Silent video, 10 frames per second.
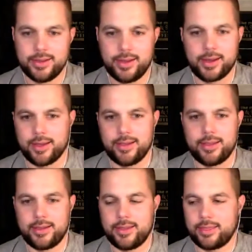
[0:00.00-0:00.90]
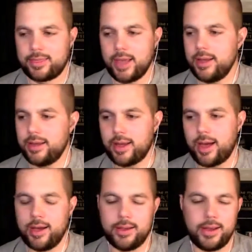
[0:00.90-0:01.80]
Like
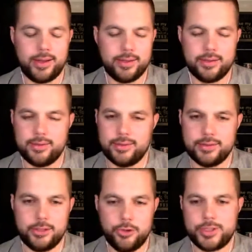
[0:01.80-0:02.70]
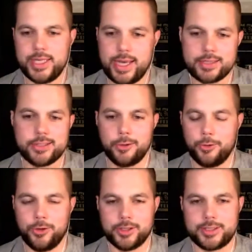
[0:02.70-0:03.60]
UT has no
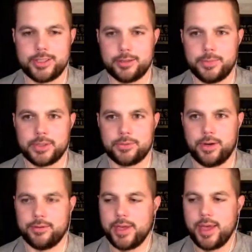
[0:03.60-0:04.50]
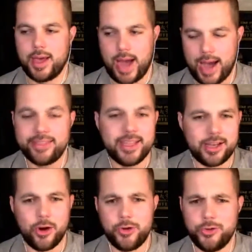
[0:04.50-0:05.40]
loyalty to the Big 12. I think
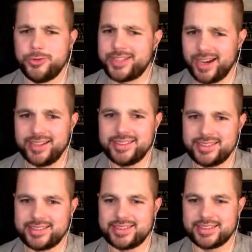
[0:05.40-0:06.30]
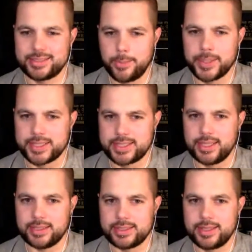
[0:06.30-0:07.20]
OU does to some
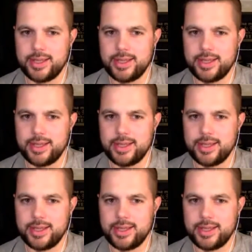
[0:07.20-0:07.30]
extent,